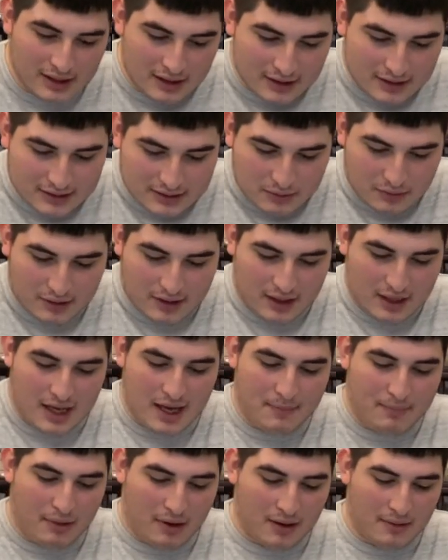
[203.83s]
So we're gonna
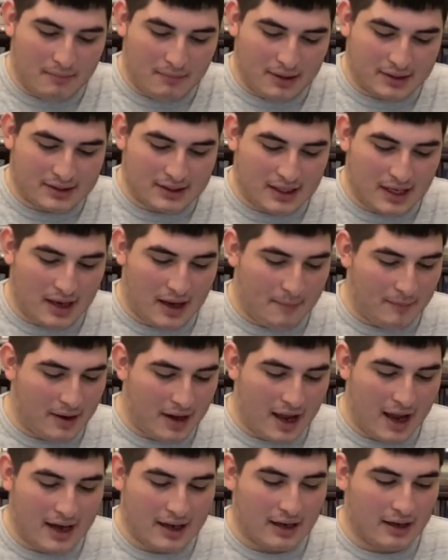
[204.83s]
keep on mixing it. I'm gonna
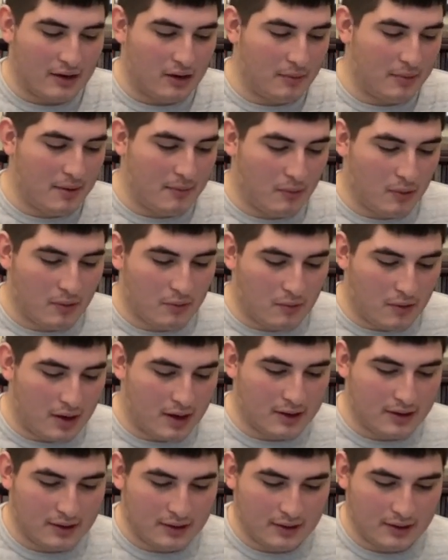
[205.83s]
add a little bit more
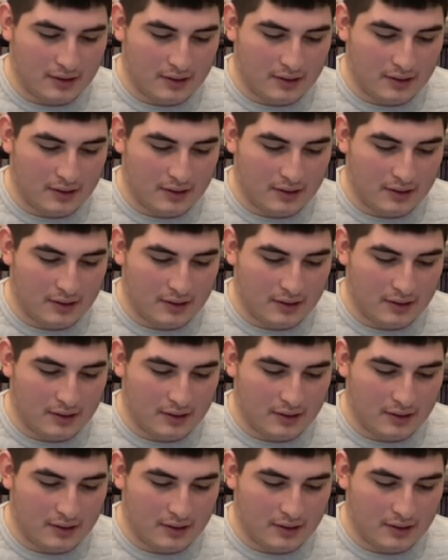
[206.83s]
water.